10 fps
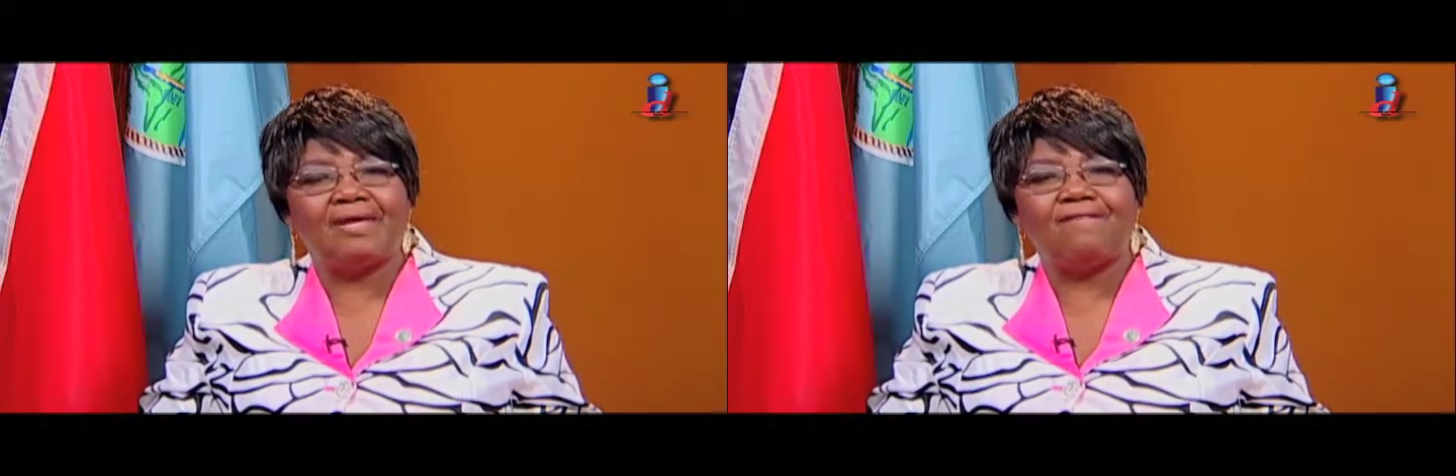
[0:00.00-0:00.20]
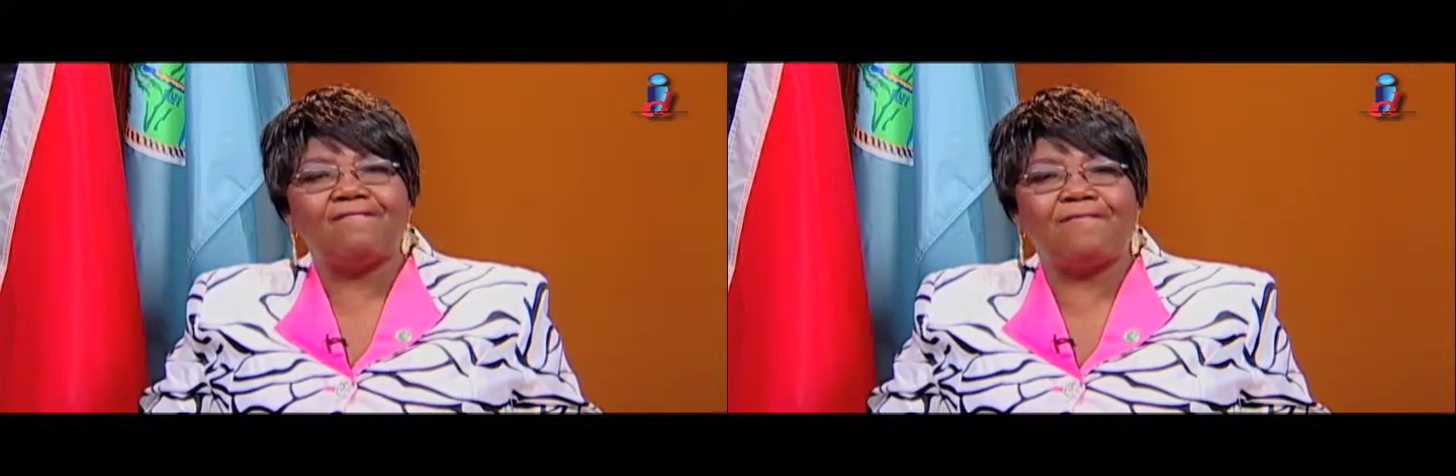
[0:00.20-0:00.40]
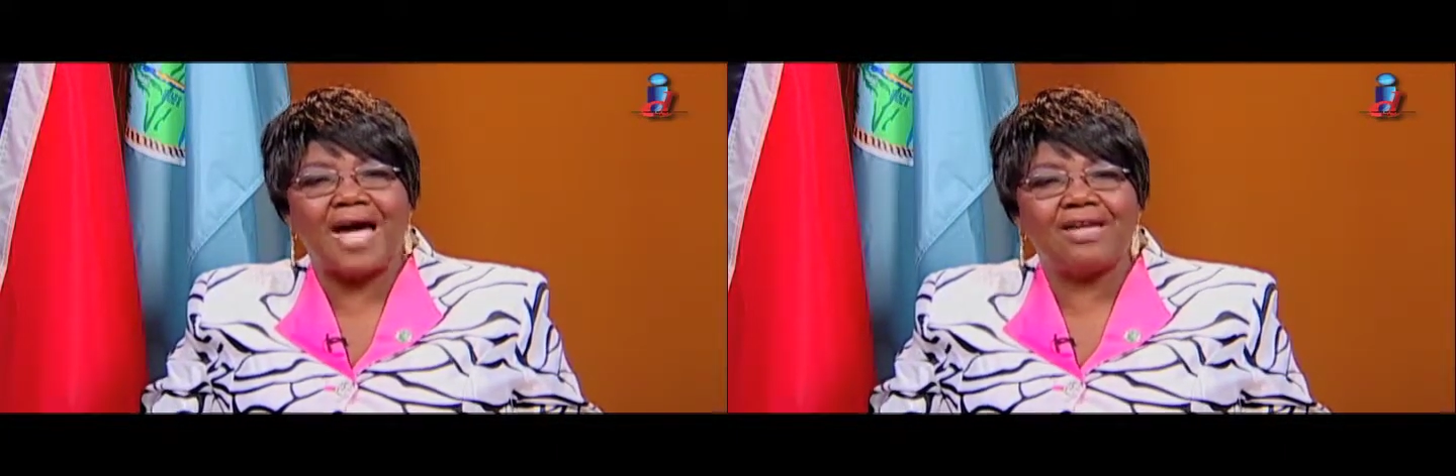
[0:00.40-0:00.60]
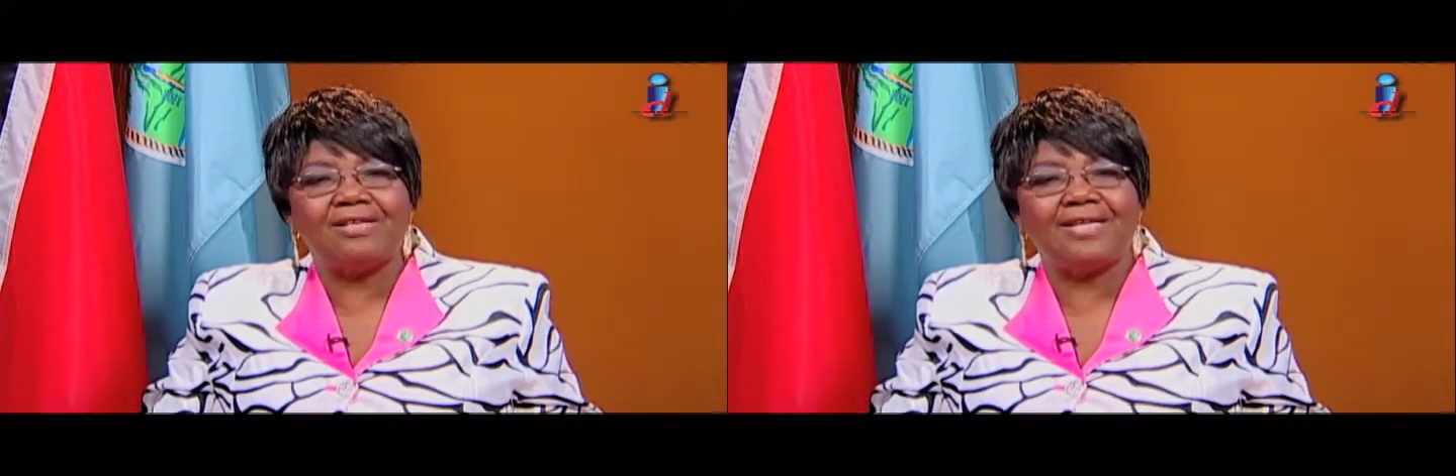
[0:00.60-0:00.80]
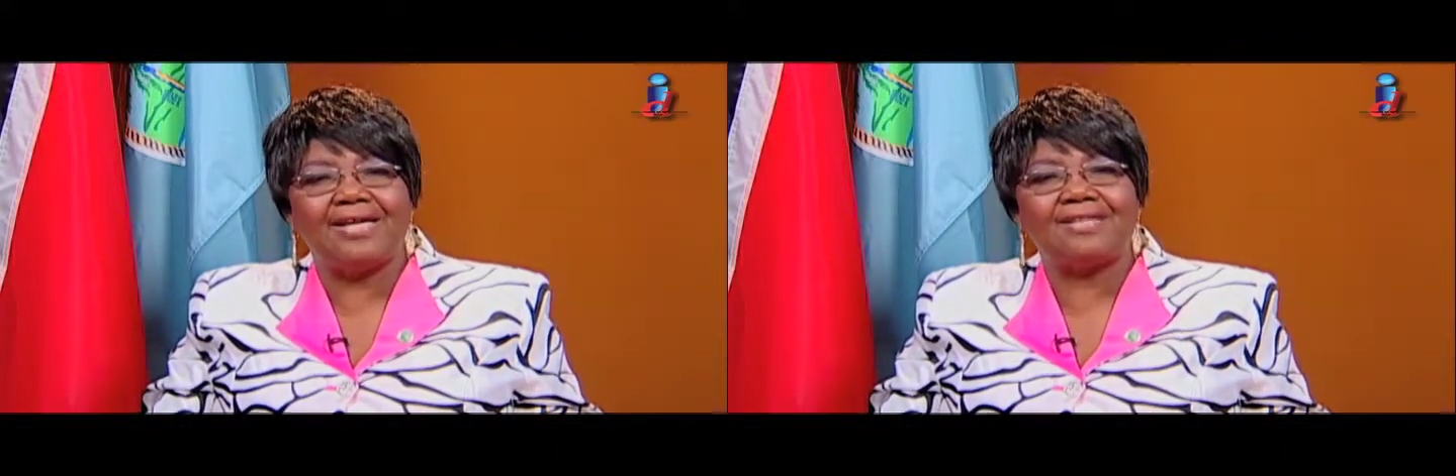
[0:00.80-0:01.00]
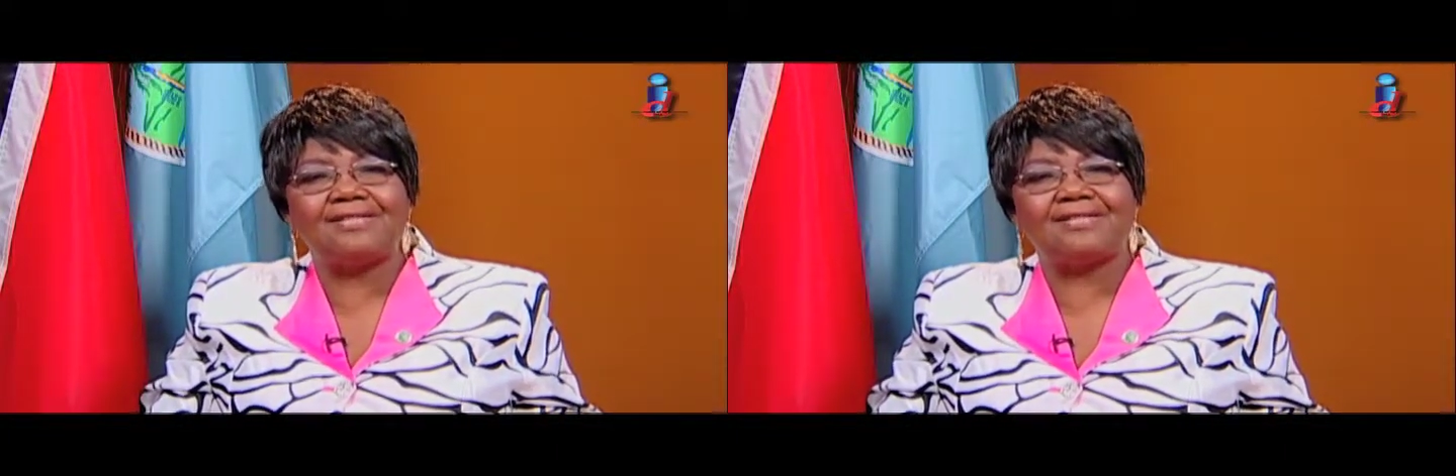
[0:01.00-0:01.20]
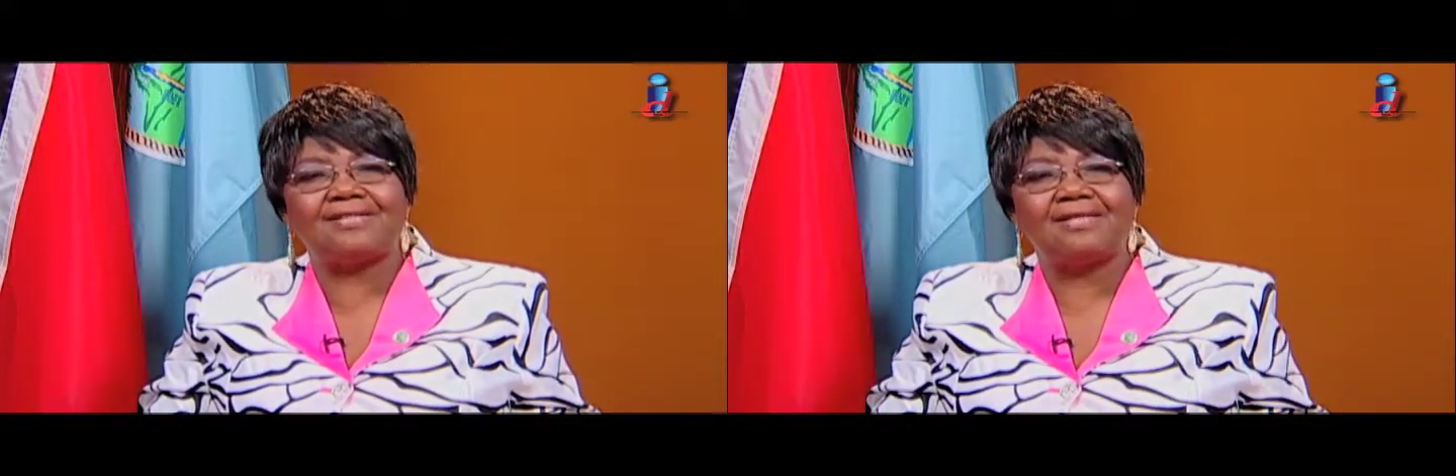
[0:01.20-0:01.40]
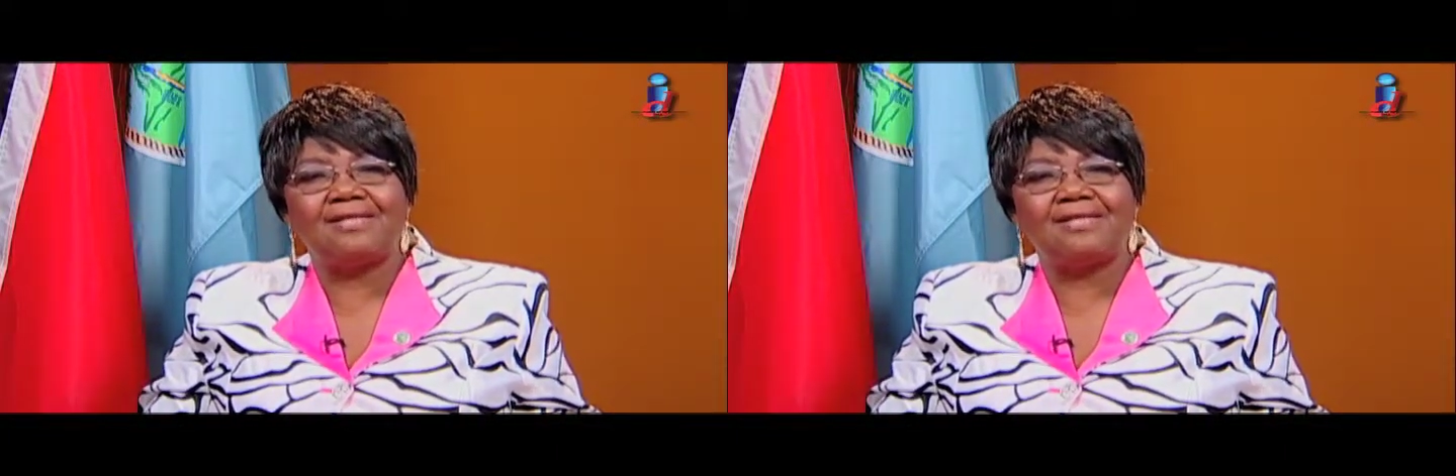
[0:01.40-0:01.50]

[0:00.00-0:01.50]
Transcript: violence,